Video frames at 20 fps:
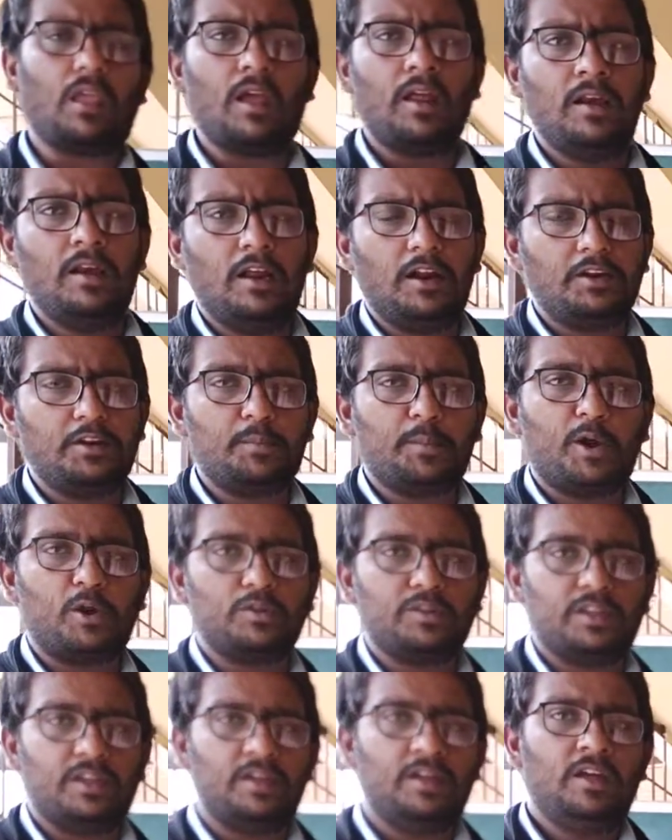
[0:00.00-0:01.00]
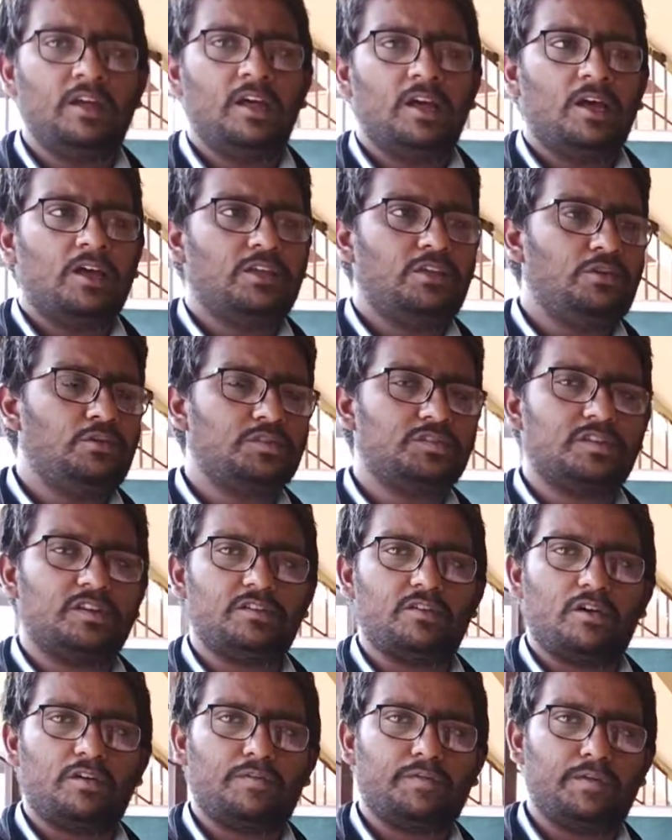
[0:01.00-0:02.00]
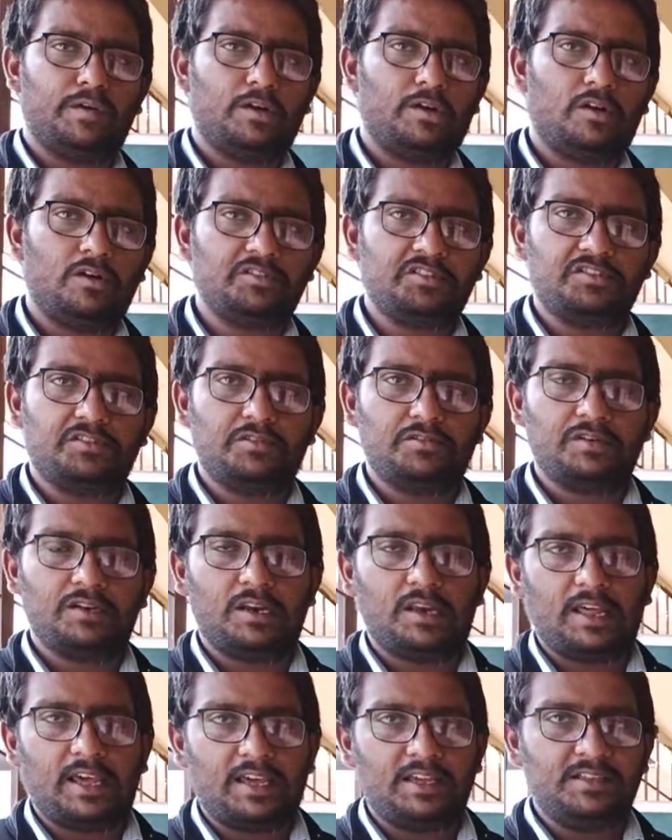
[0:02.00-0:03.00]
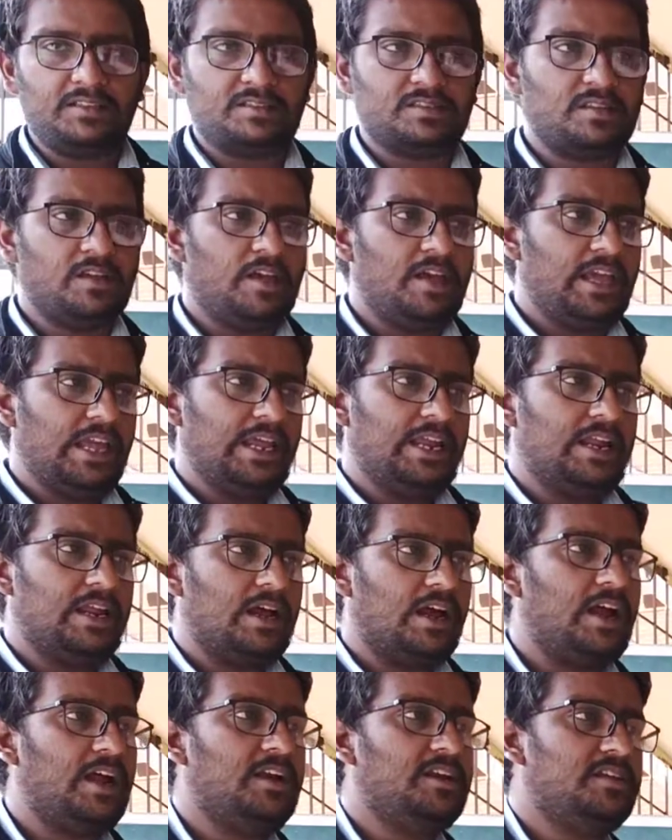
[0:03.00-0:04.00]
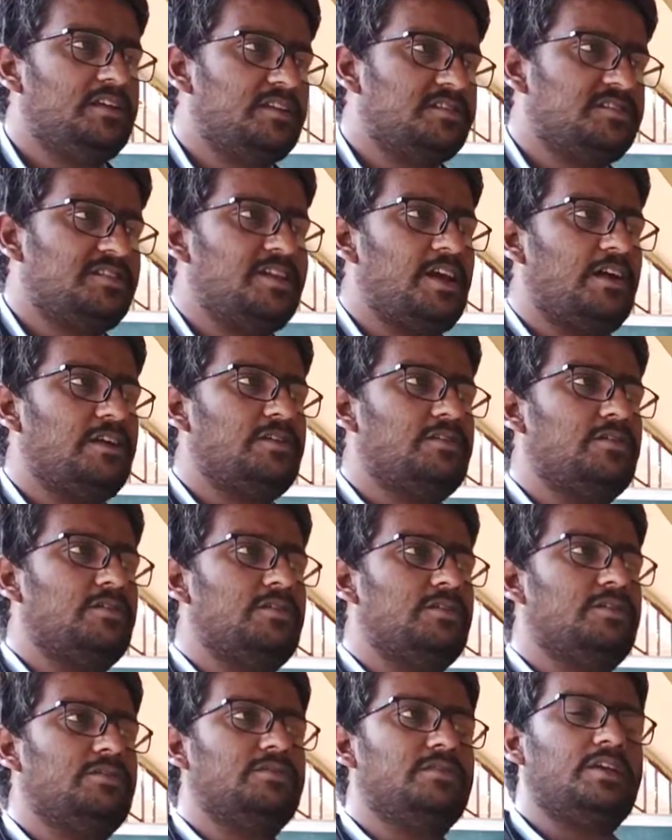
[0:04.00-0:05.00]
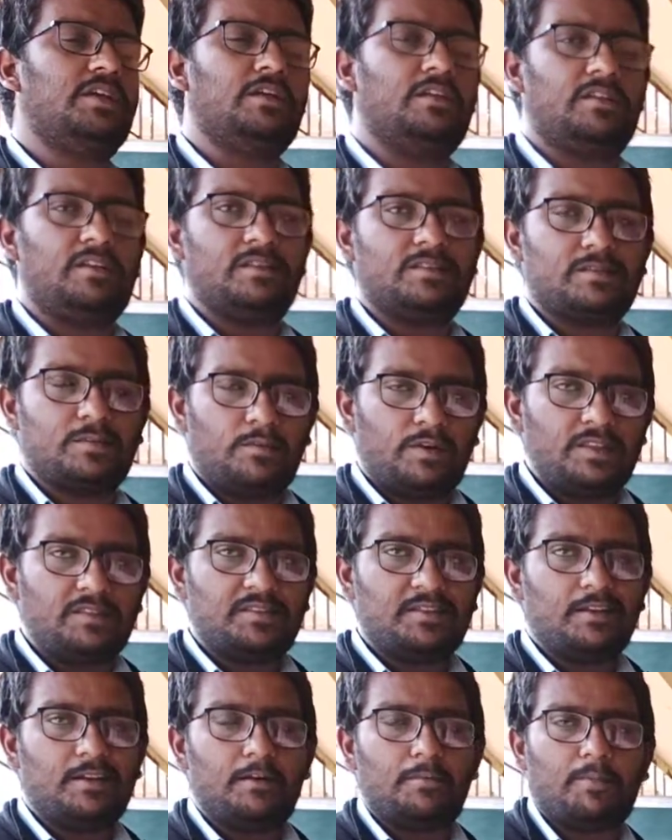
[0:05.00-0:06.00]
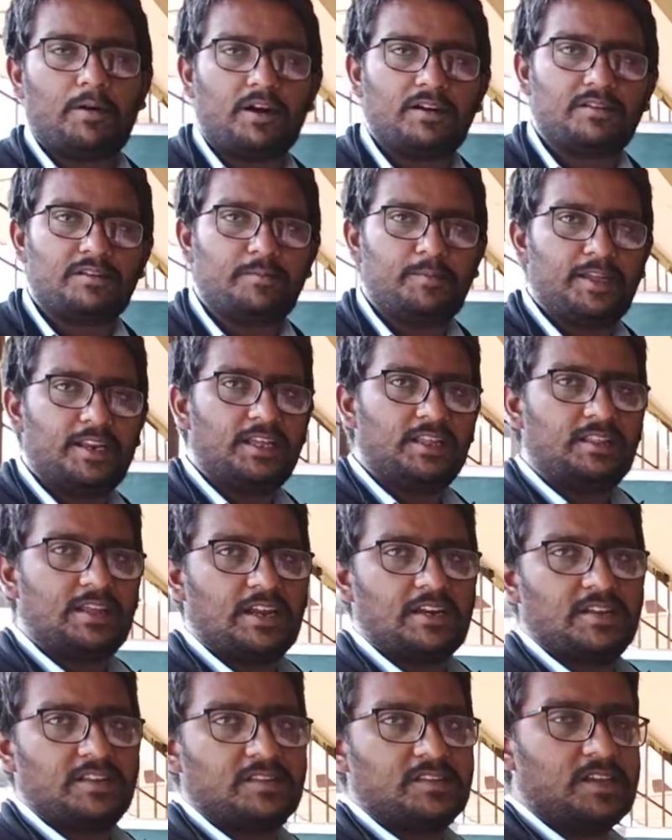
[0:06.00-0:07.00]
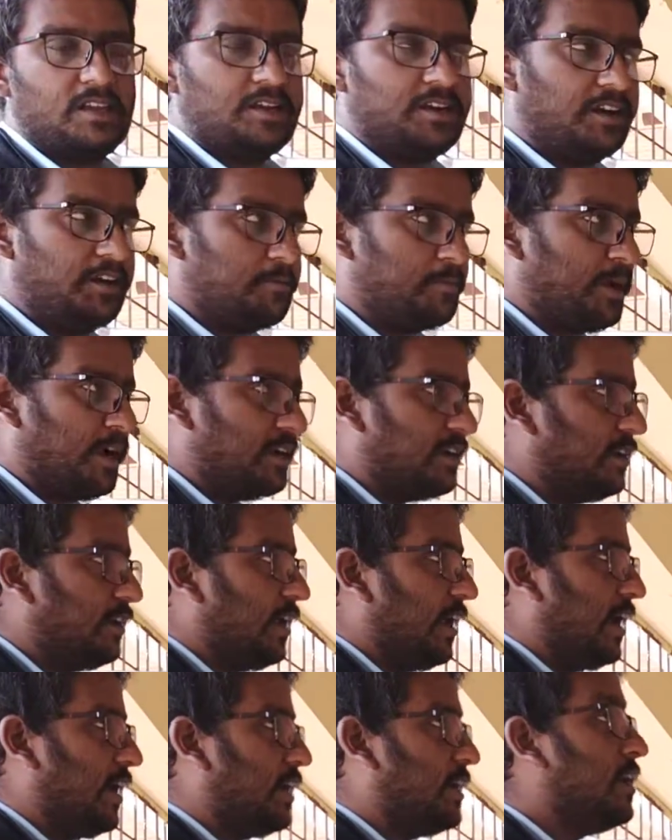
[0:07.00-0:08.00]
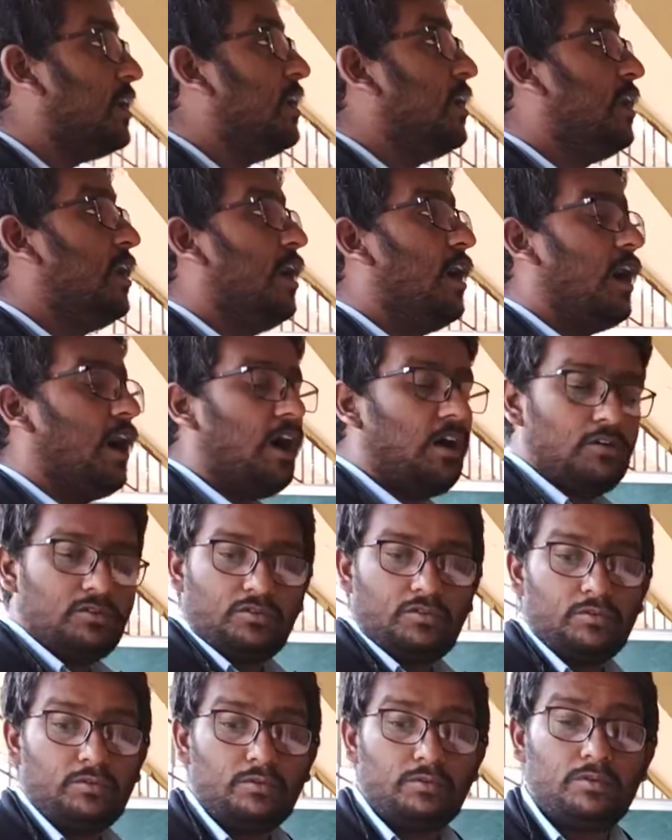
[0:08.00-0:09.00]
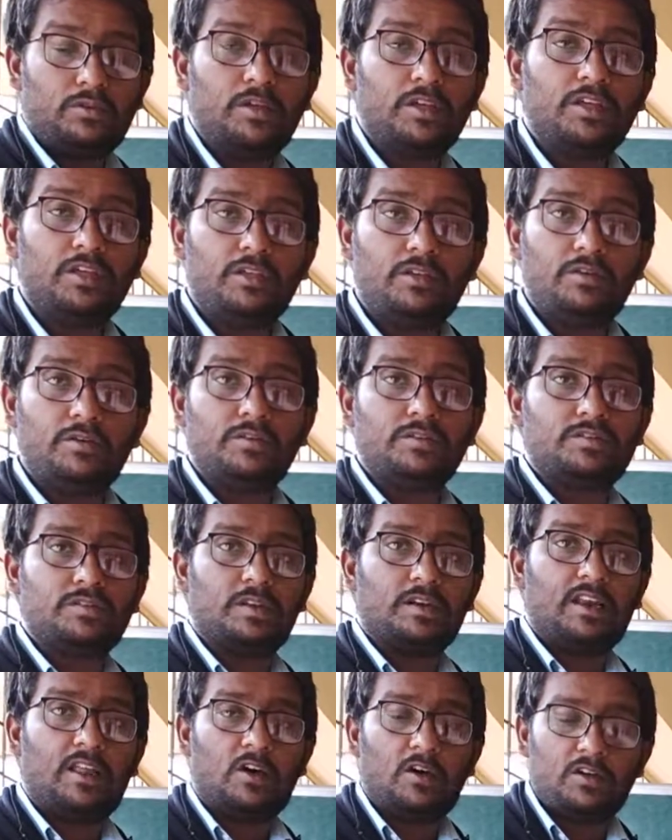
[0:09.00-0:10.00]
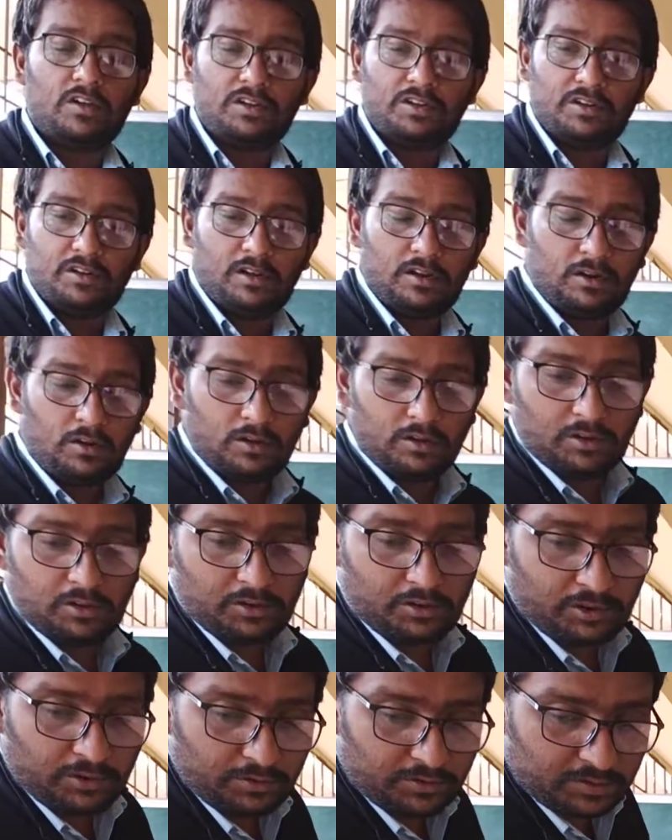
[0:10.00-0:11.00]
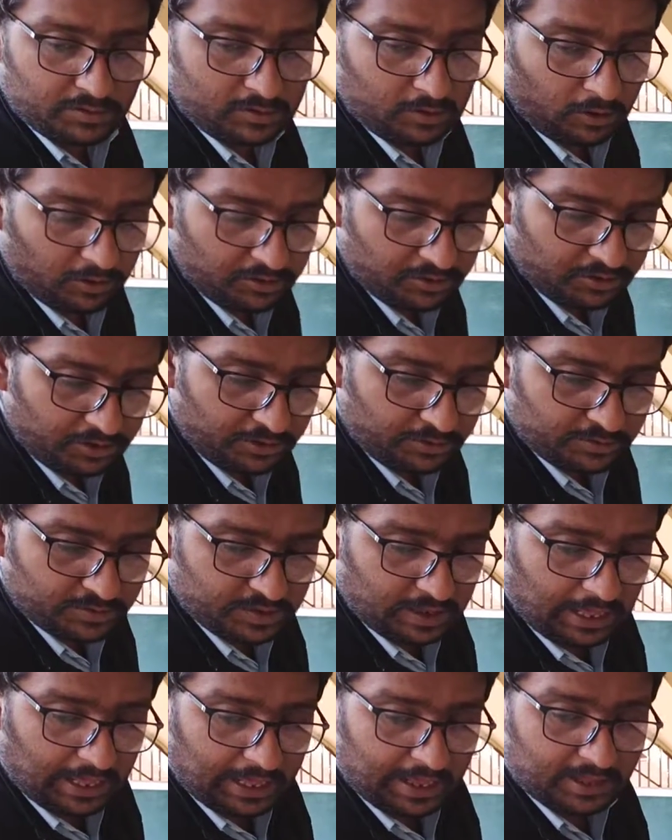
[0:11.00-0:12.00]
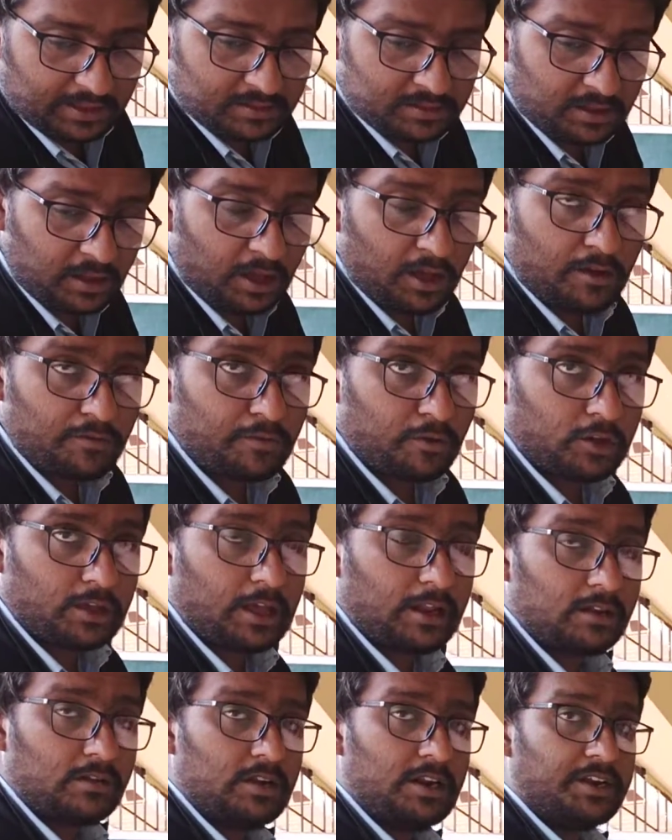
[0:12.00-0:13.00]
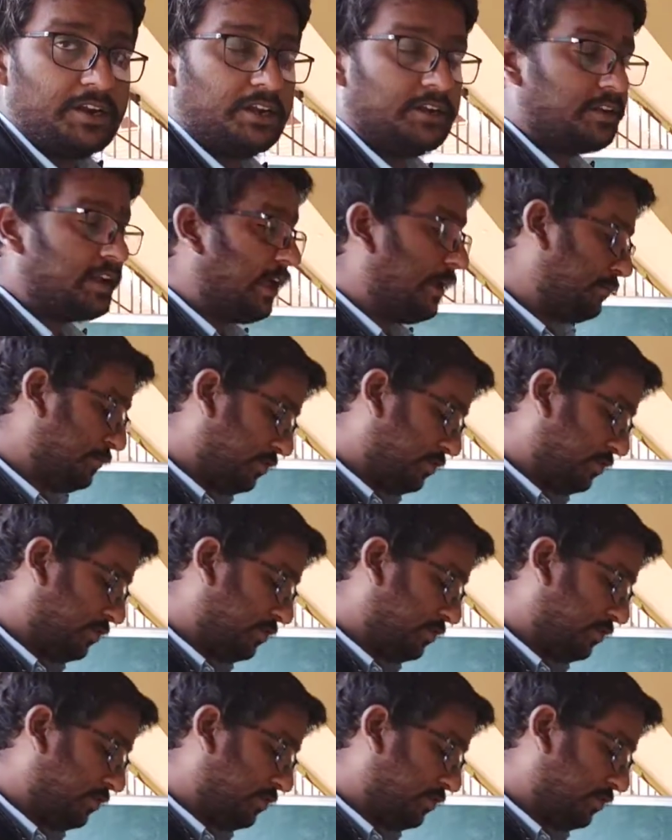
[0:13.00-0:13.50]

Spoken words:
learnt about the usage of longitudinal lines, and yesterday I told you there is one single part remaining, that is the grid pattern, and how to use longitudes as for calculating time.